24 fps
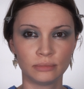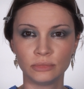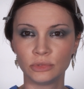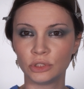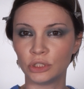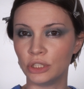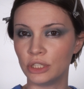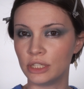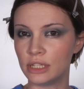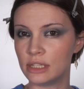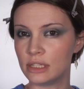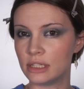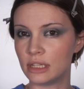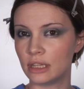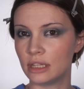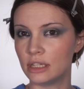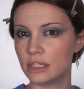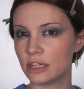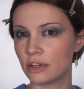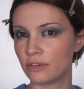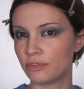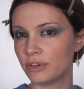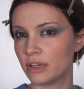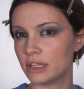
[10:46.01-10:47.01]
So you can see the
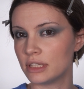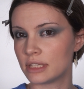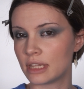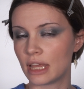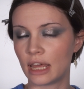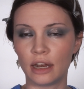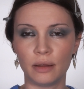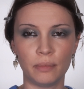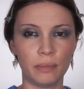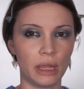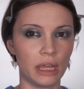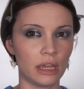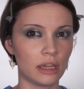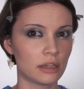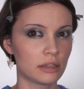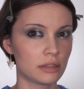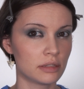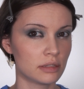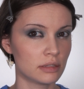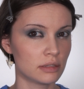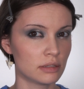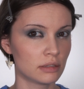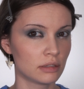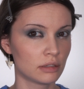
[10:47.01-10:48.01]
difference that it
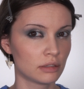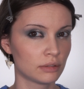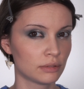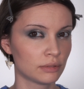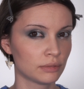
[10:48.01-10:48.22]
makes.